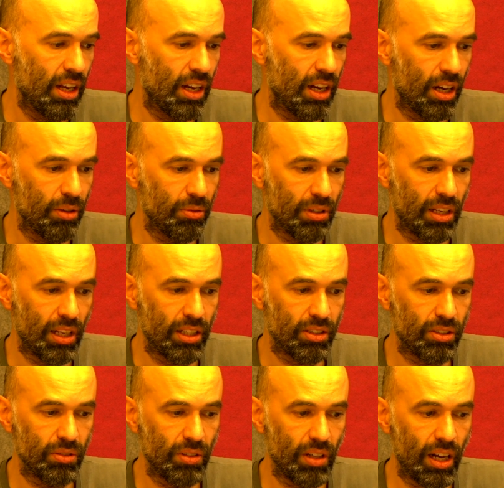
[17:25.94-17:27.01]
I would like
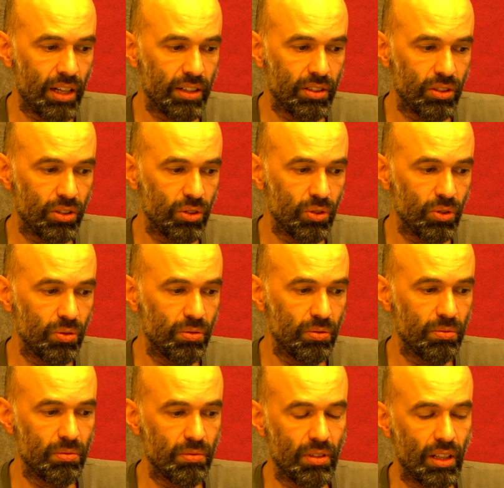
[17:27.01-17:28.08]
to add a new
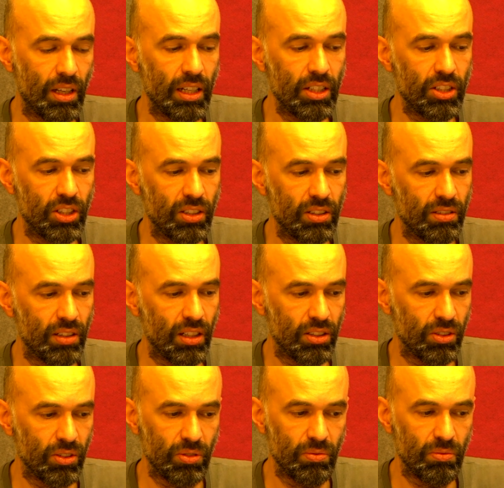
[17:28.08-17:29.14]
agent, then
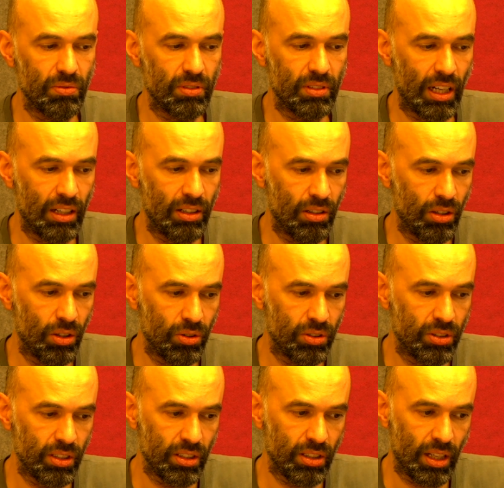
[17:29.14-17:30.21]
you download
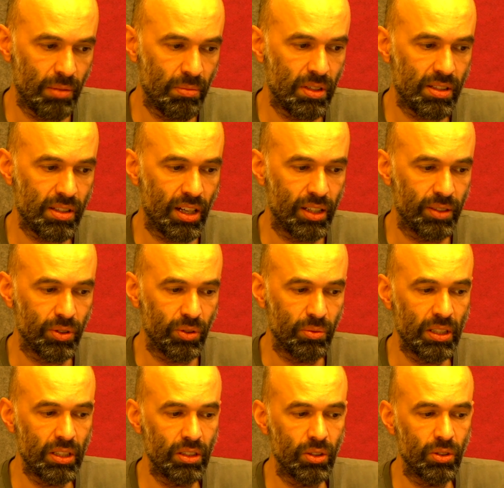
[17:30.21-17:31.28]
the MSI for
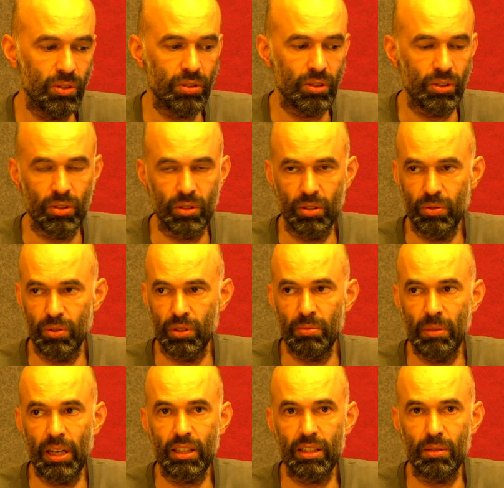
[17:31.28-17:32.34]
Windows or for the
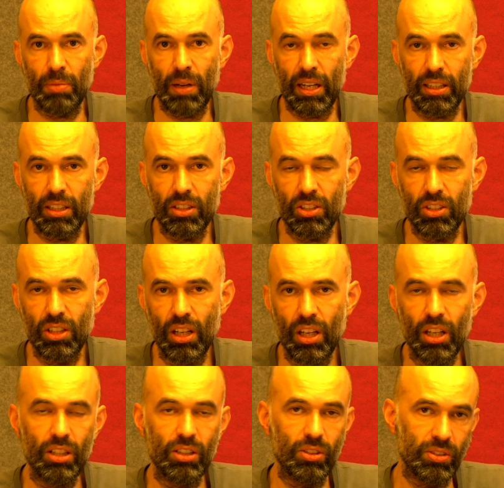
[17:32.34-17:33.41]
Mac, the package.
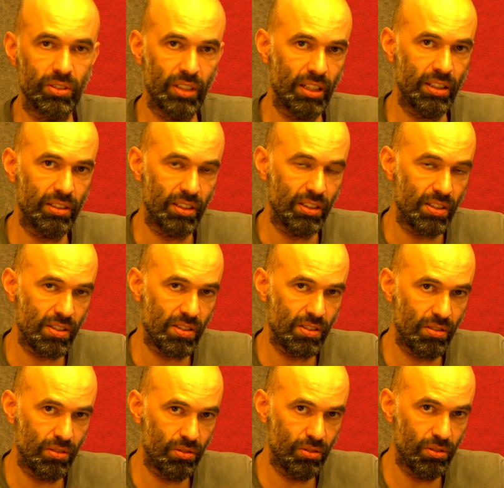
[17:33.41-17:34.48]
You send this
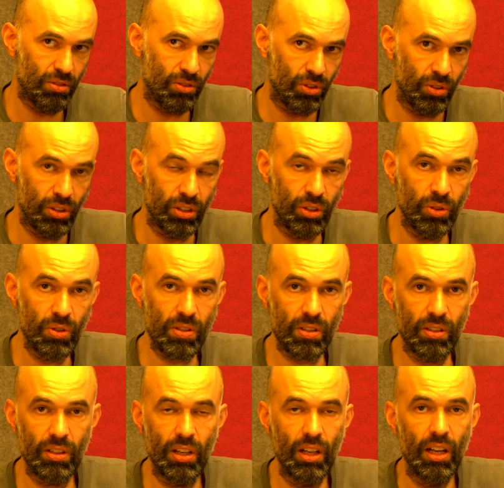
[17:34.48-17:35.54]
to the
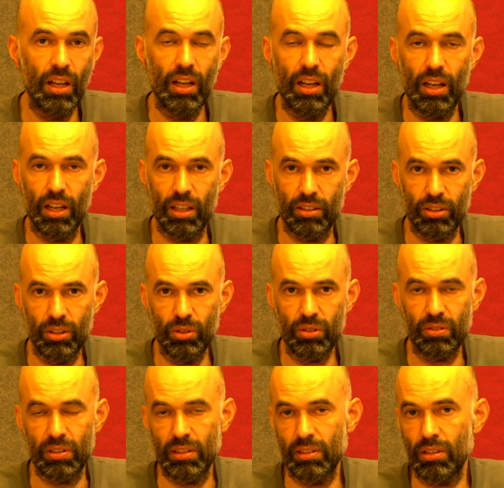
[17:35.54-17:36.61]
user
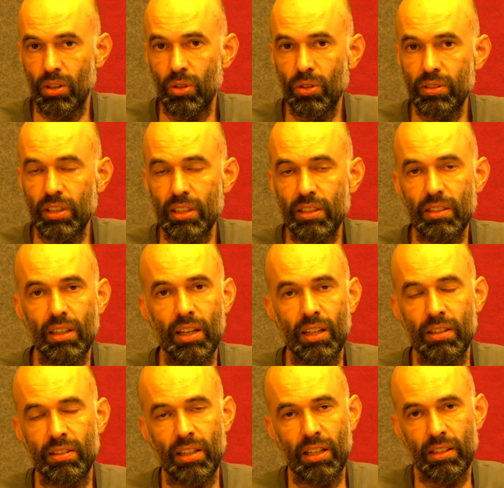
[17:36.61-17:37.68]
installs it,
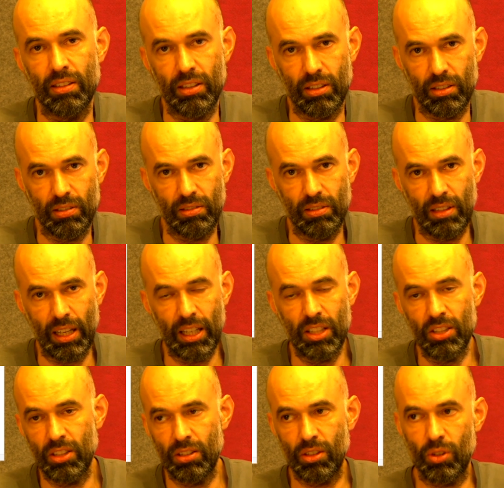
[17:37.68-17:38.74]
and then the
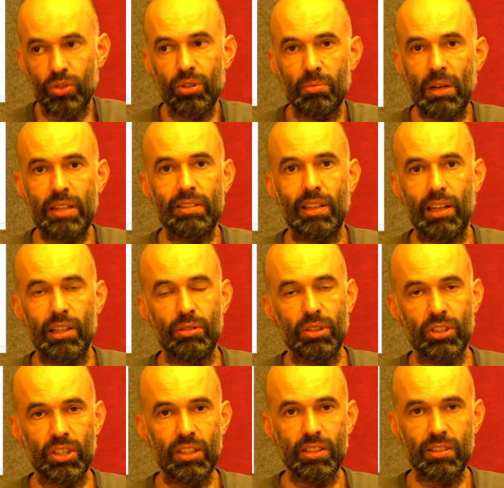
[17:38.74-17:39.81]
agent automatically
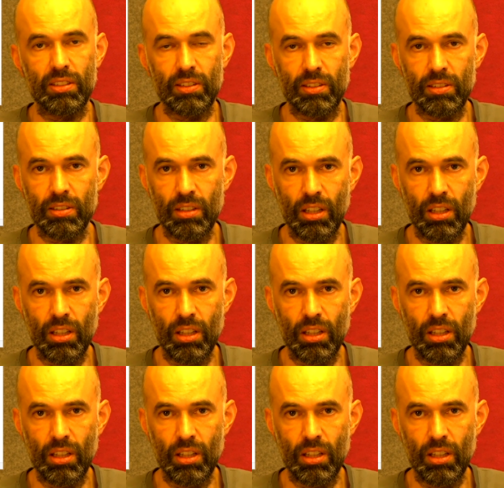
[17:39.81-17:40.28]
registers